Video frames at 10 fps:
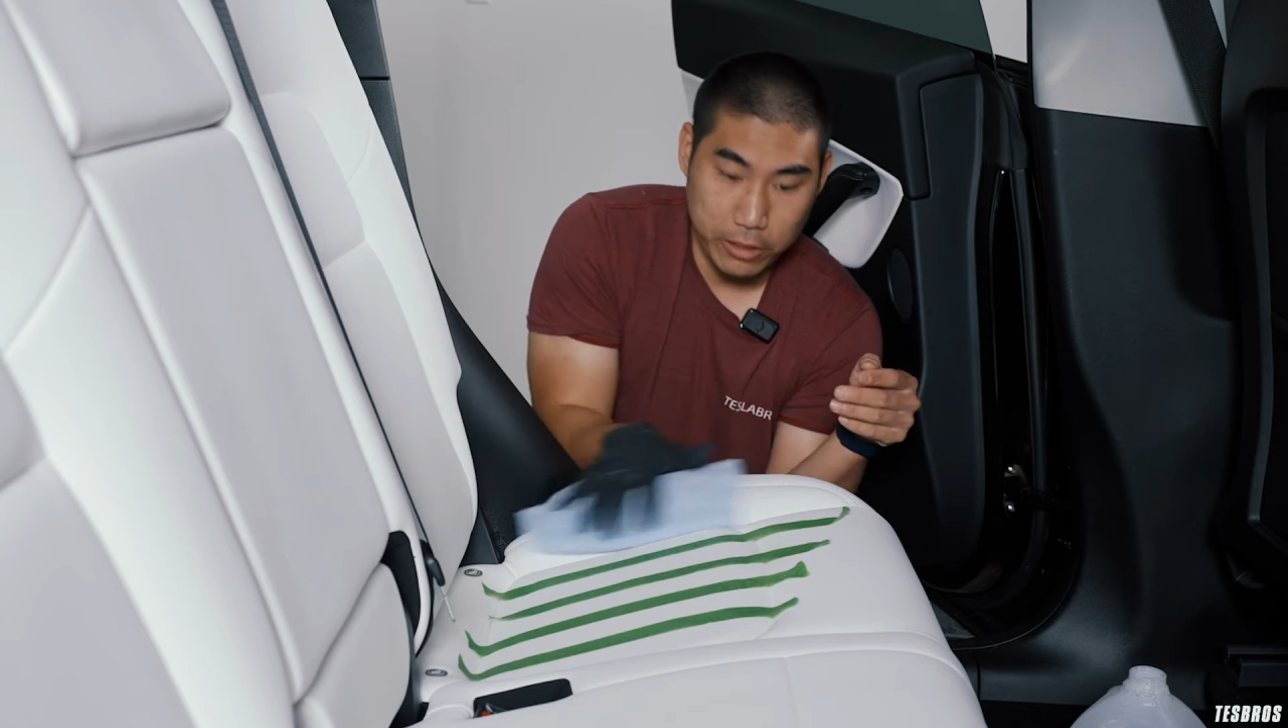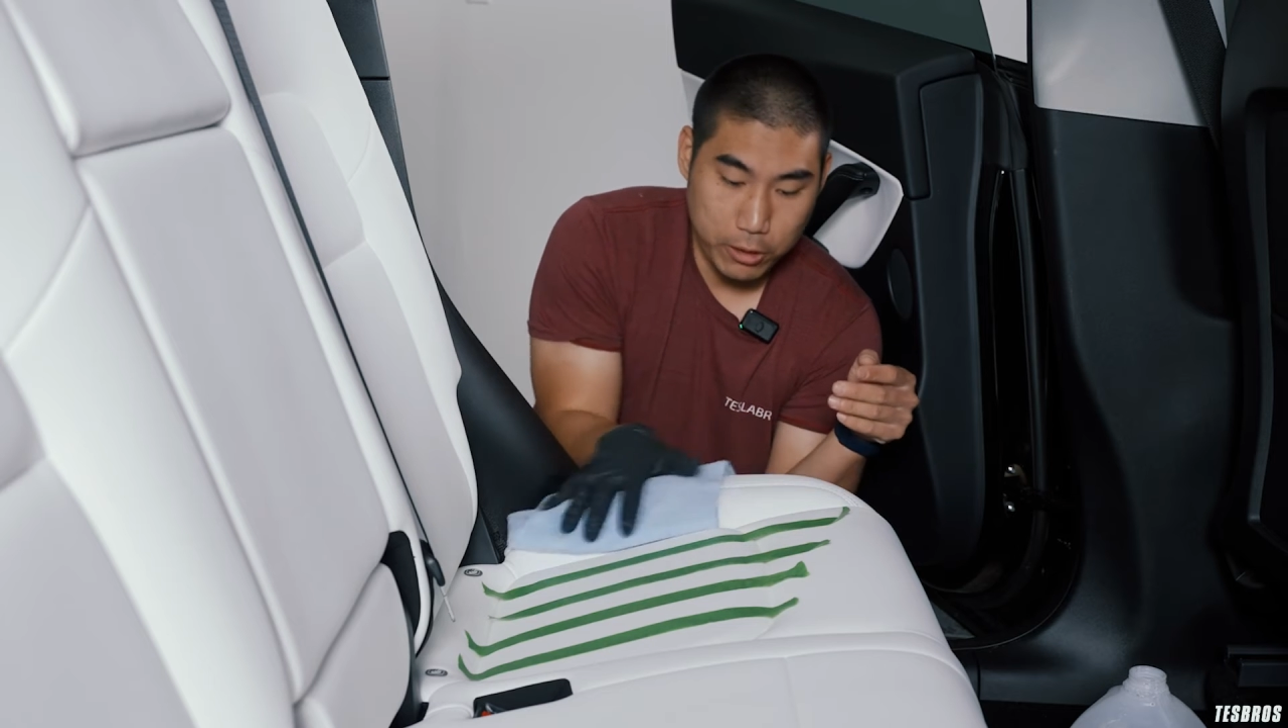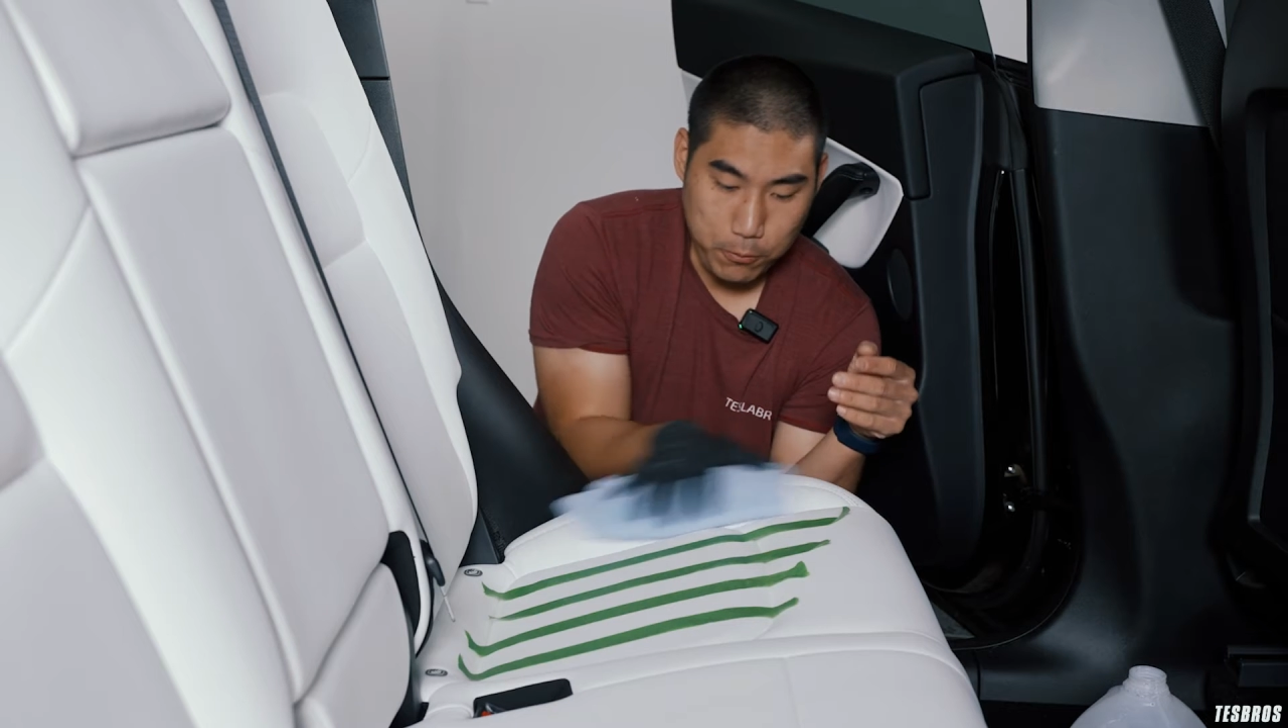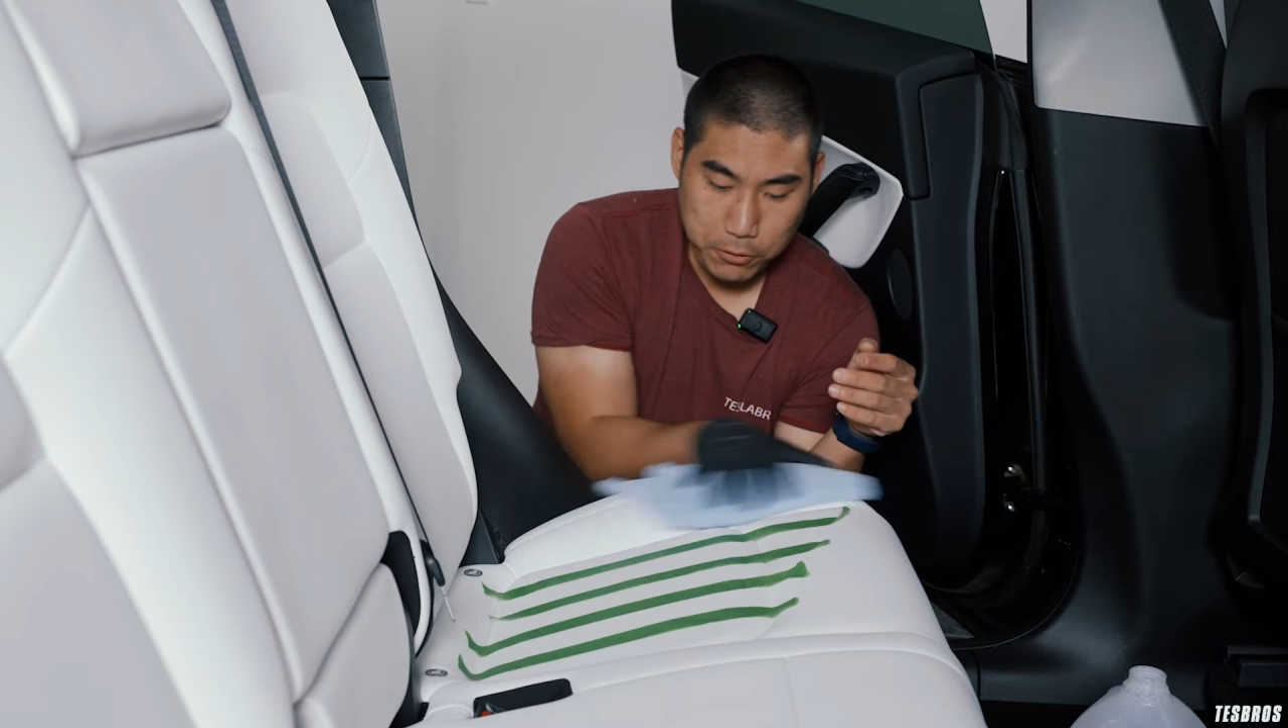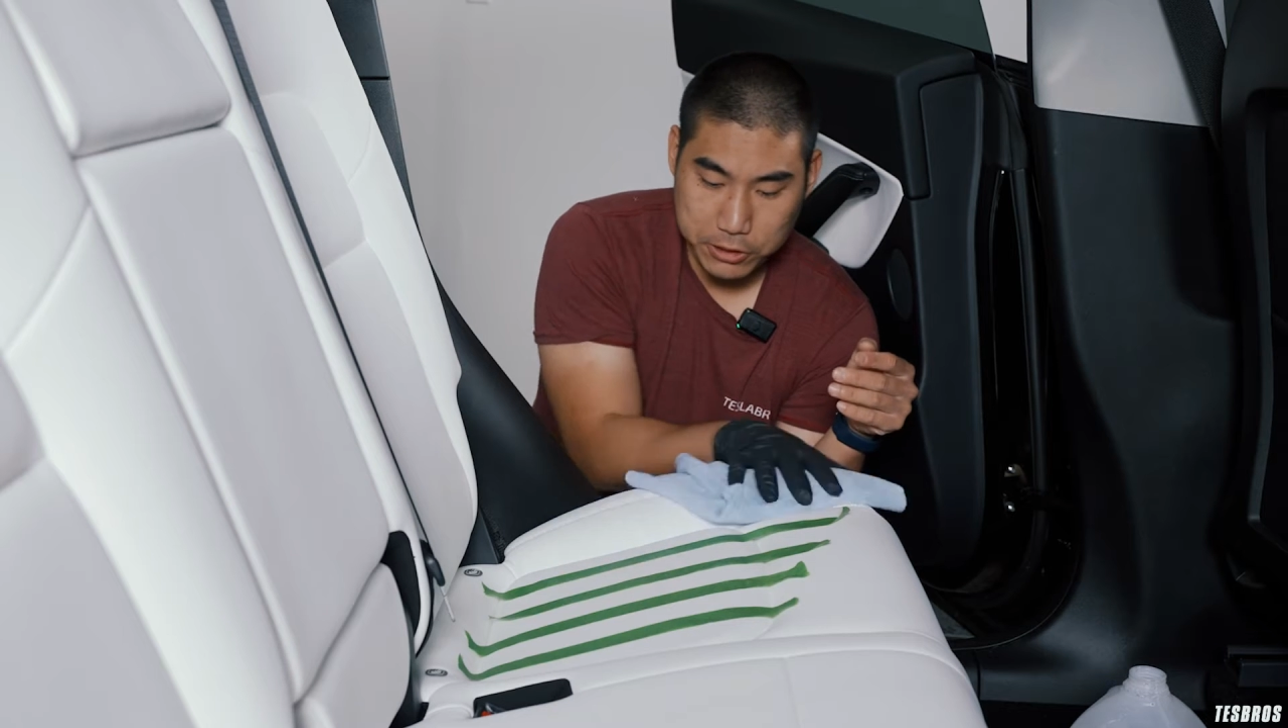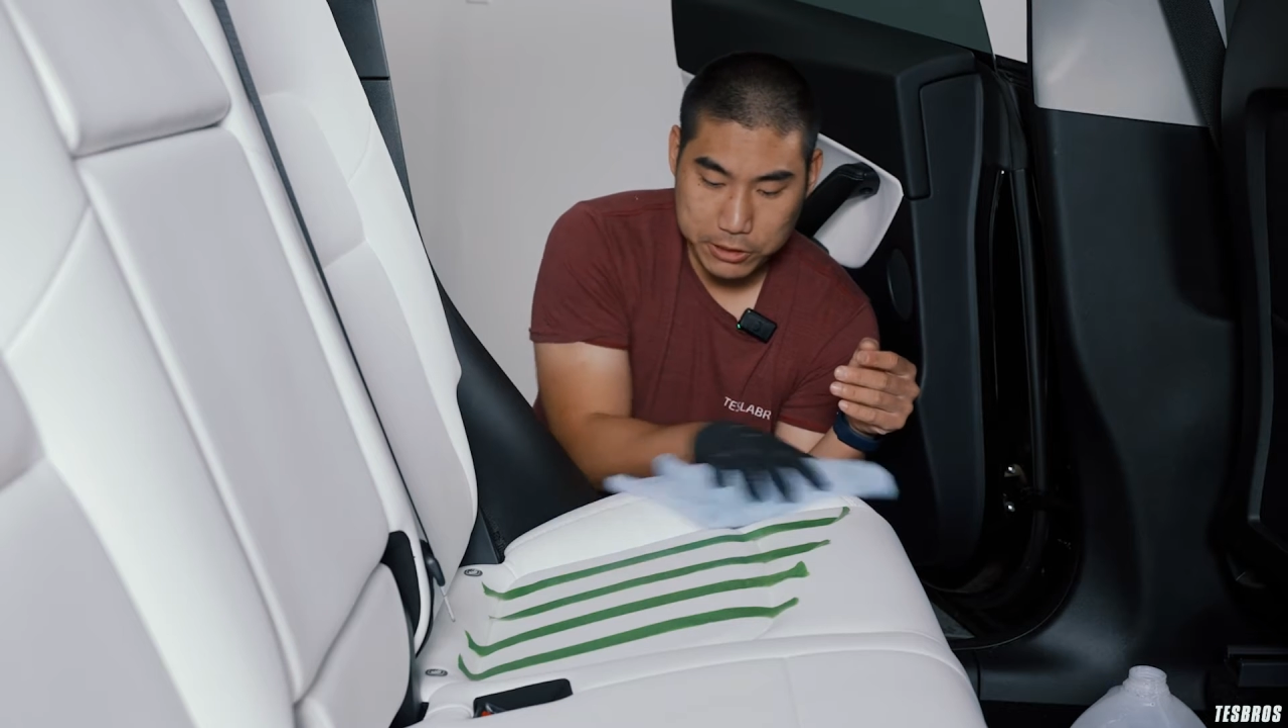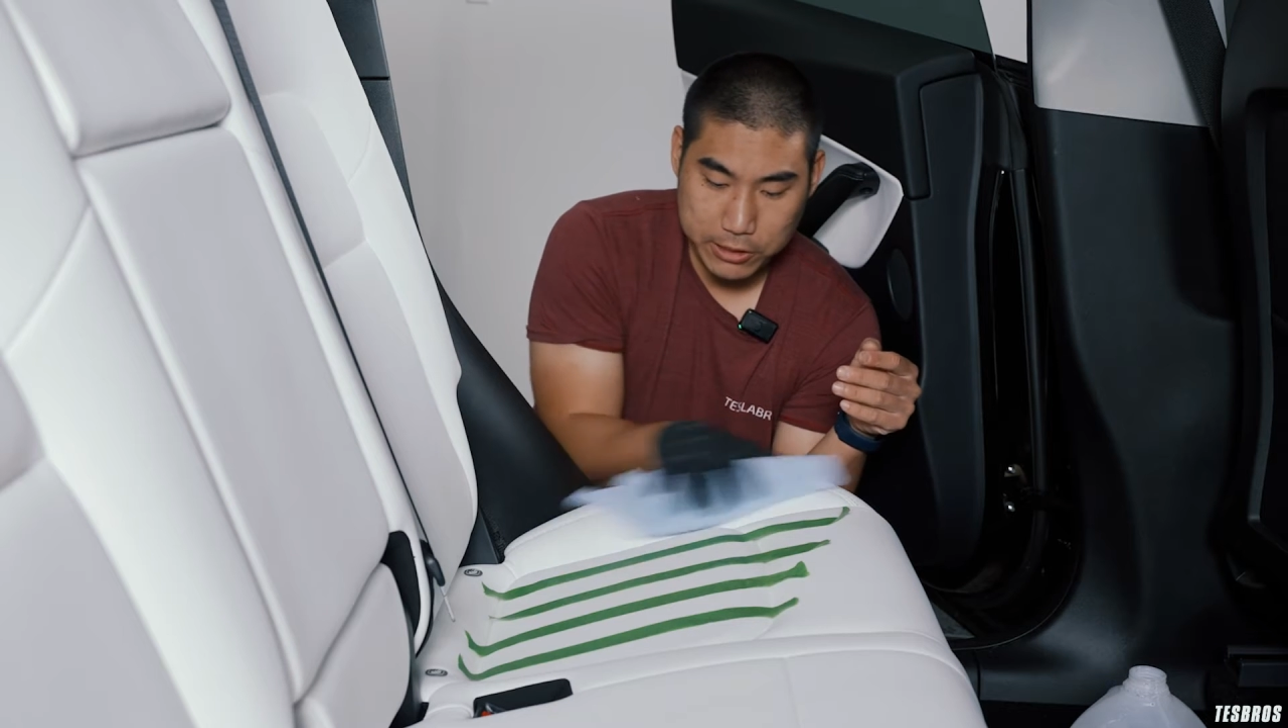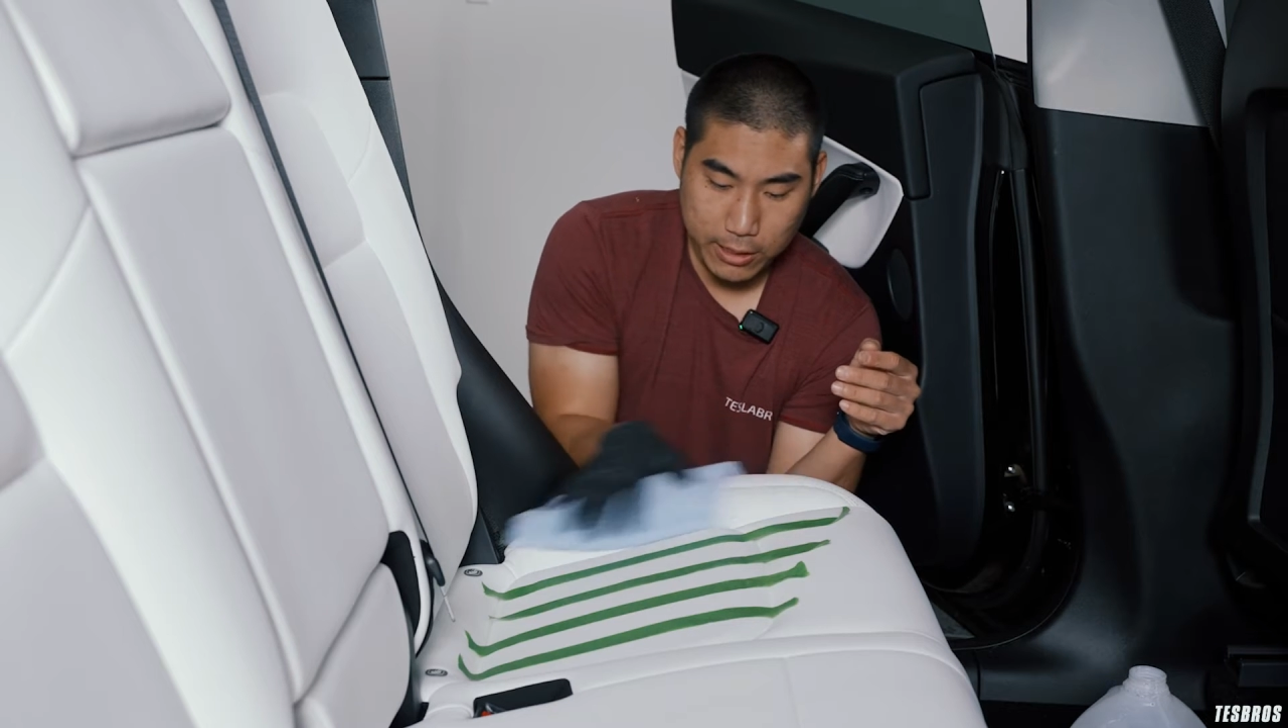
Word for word: It almost just